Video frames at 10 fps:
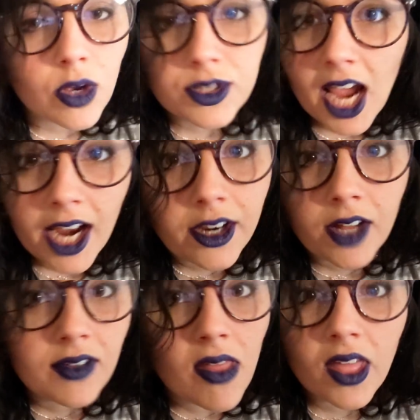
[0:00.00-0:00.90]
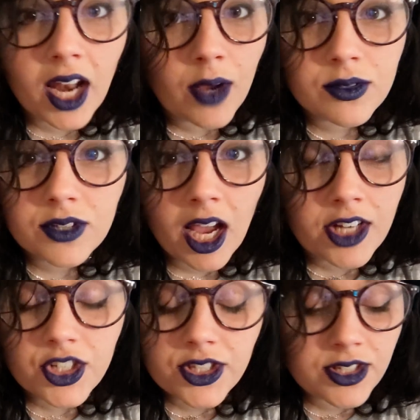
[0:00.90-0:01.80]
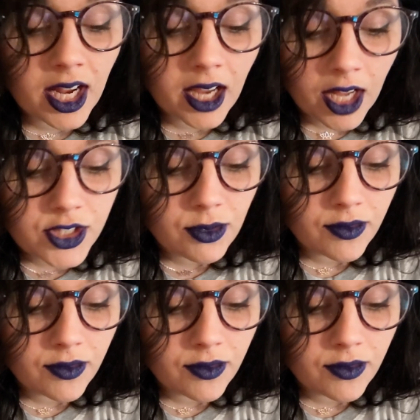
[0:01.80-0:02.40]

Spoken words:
so tired of it that I got